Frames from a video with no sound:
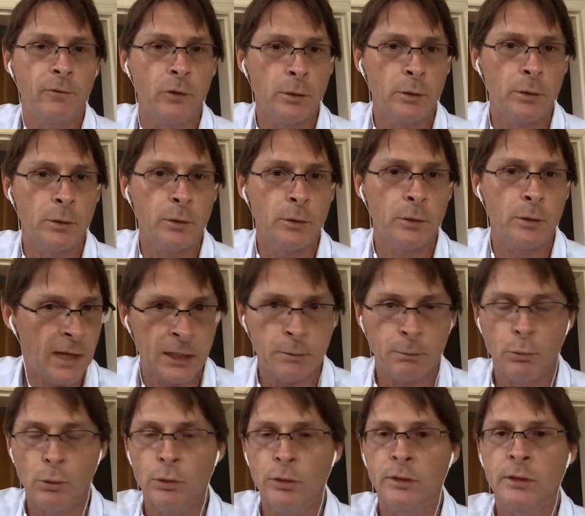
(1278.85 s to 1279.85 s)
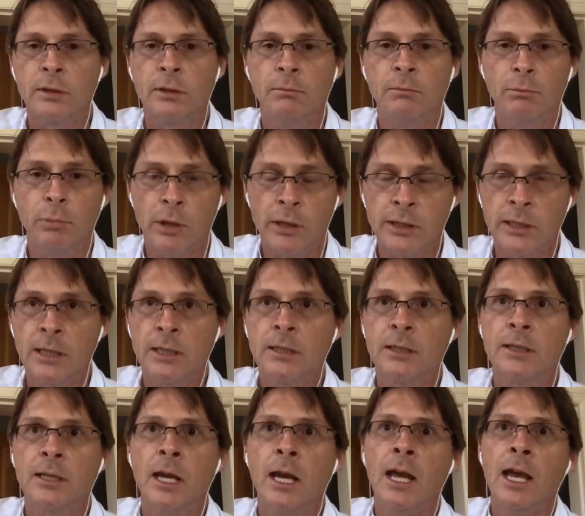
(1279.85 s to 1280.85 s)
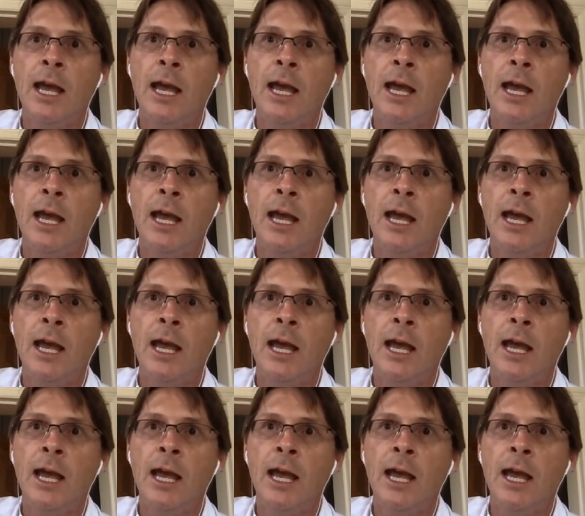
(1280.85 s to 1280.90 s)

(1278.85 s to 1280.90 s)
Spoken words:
forms of dashboards and processes?